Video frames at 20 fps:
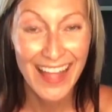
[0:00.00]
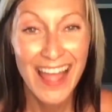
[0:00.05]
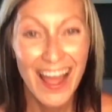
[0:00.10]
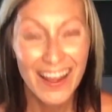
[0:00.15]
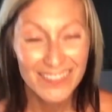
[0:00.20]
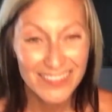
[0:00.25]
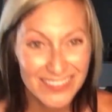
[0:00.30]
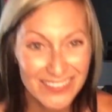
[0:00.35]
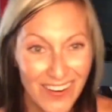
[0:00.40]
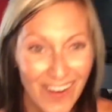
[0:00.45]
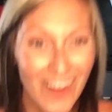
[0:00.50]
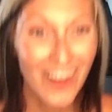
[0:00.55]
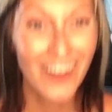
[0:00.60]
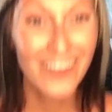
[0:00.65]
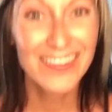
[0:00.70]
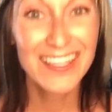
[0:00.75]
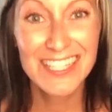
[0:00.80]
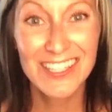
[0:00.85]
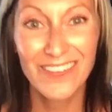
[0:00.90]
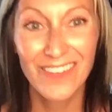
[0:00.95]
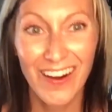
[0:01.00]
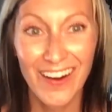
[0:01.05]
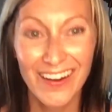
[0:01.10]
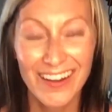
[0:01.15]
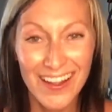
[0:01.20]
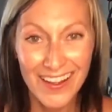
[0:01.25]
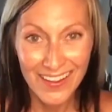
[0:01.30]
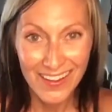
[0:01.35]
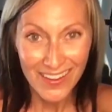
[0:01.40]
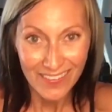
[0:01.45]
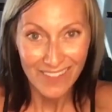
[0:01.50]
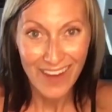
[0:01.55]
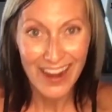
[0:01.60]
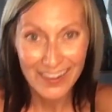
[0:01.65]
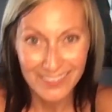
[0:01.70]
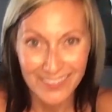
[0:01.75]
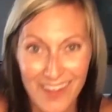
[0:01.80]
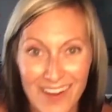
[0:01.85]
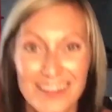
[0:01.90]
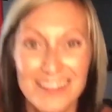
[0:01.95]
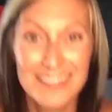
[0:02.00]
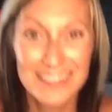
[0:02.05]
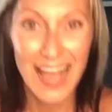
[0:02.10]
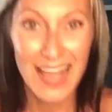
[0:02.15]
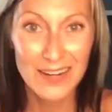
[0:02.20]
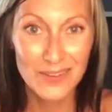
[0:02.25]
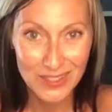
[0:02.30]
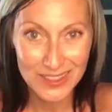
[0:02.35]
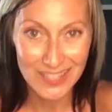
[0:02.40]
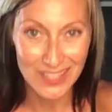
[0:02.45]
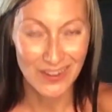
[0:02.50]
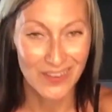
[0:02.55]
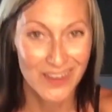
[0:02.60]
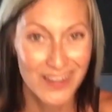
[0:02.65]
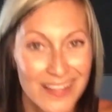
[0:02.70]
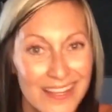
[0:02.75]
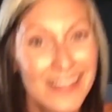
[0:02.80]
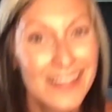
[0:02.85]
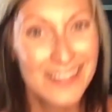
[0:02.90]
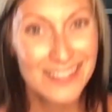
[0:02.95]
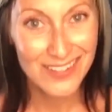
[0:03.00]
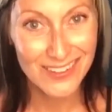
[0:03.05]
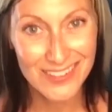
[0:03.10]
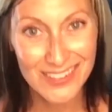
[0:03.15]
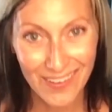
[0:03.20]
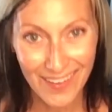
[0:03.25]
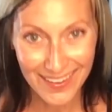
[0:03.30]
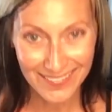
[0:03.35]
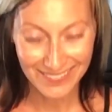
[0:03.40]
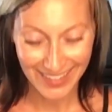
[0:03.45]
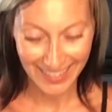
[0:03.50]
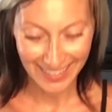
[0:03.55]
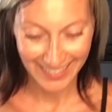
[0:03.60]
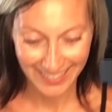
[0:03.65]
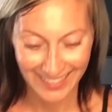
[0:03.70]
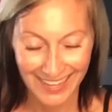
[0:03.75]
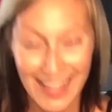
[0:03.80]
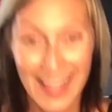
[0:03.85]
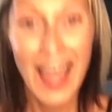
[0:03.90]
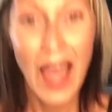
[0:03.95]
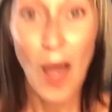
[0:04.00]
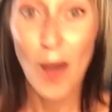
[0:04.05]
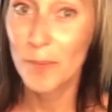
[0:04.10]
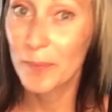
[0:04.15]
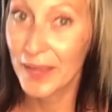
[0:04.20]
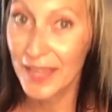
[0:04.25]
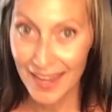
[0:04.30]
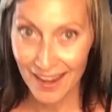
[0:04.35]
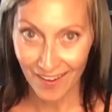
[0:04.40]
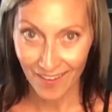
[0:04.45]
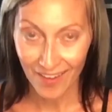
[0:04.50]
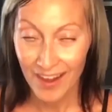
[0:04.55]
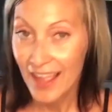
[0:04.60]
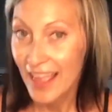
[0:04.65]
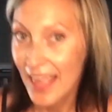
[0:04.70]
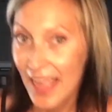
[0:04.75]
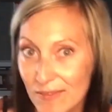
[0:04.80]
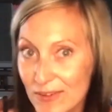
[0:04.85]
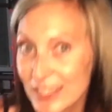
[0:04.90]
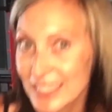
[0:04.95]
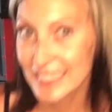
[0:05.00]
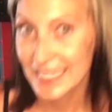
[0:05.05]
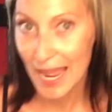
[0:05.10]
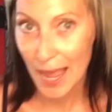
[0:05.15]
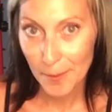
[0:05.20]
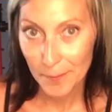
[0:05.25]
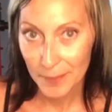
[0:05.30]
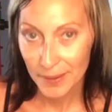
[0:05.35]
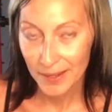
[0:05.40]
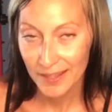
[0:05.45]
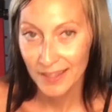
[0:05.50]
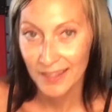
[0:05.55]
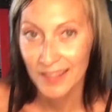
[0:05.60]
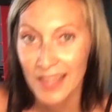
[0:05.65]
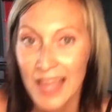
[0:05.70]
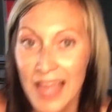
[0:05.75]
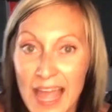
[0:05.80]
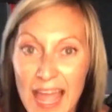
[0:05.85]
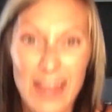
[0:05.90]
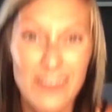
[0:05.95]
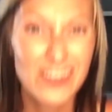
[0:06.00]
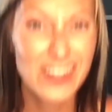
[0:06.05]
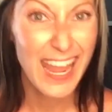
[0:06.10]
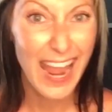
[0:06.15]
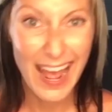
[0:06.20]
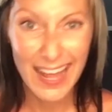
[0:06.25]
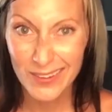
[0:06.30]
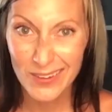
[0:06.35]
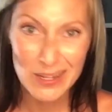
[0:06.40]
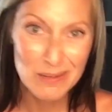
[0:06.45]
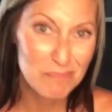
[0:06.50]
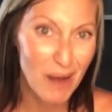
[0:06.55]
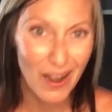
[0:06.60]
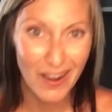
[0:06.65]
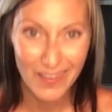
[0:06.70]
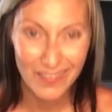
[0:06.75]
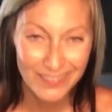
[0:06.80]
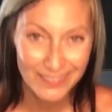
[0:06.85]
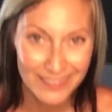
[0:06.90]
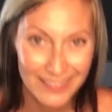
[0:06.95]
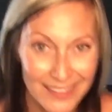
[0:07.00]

I'm gonna do all this work right alongside with you. So join me. I'll be here every step, every calorie burned.